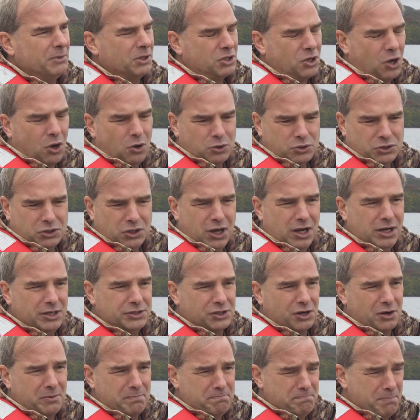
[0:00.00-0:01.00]

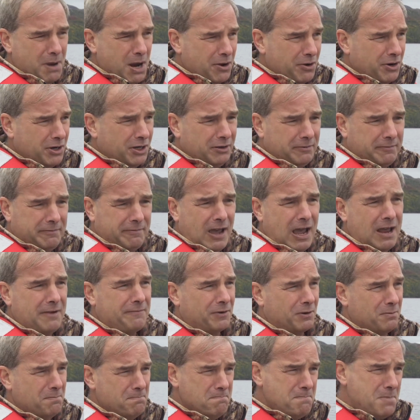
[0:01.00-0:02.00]
coastlines are buried in
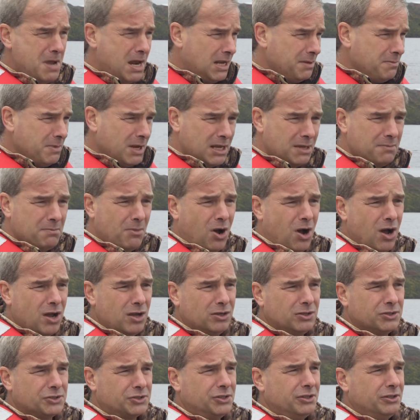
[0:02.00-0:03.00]
fat for many, many
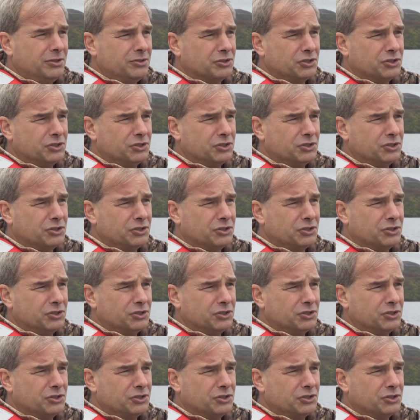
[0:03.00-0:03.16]
miles.